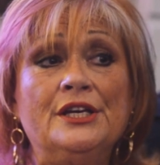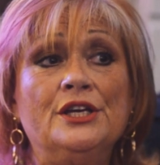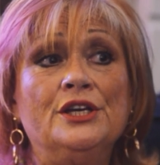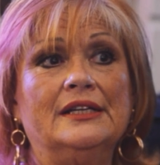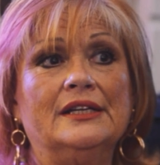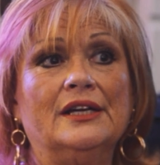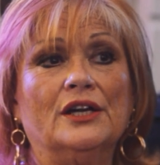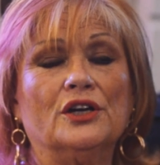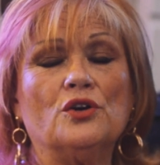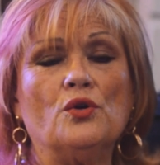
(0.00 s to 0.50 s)

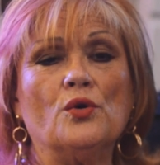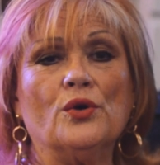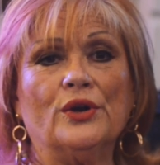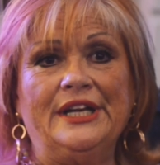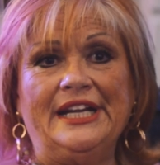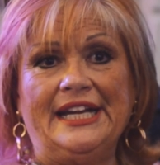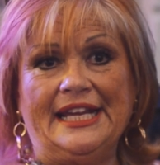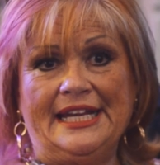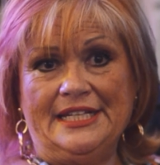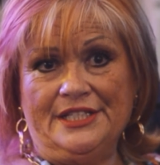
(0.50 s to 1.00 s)
According
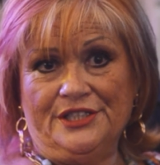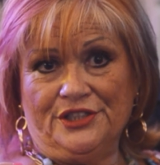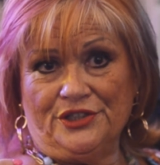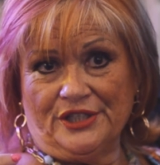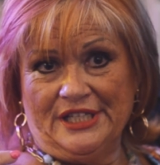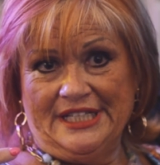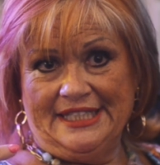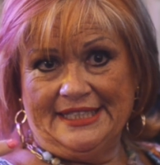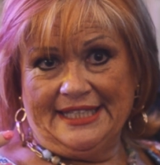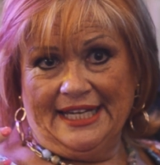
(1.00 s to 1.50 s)
to history,
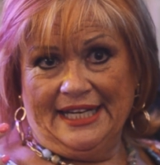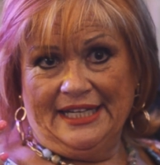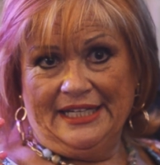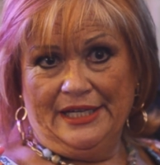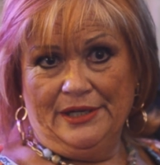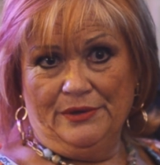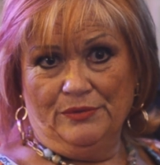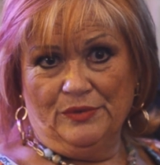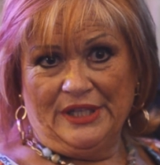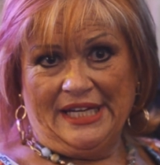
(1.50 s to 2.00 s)
it said he
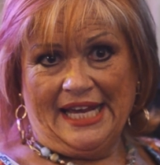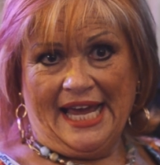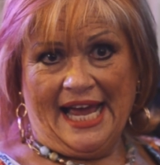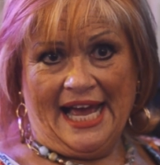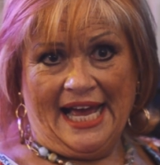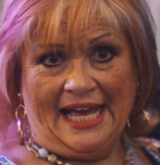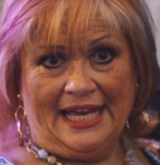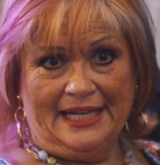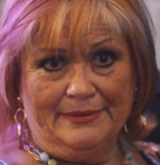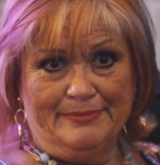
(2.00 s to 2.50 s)
would
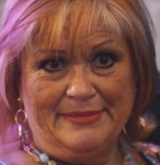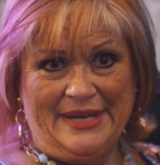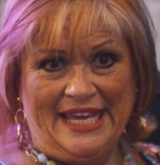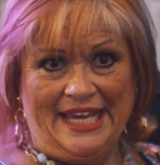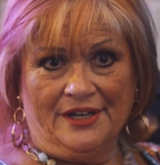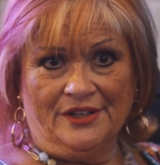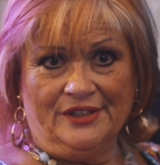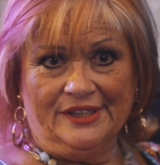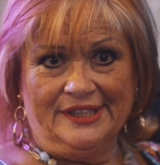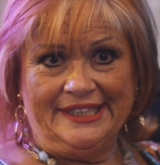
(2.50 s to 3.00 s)
hide them
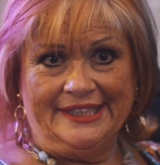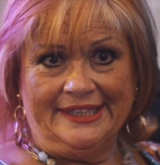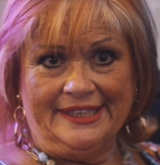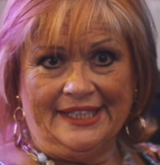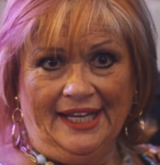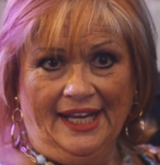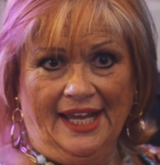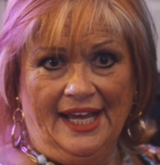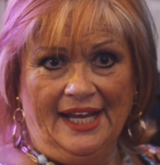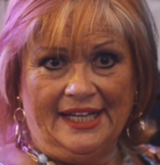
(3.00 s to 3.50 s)
out in the
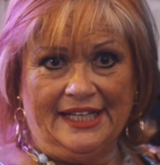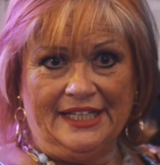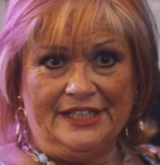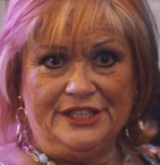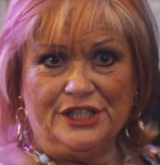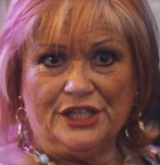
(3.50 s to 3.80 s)
luggage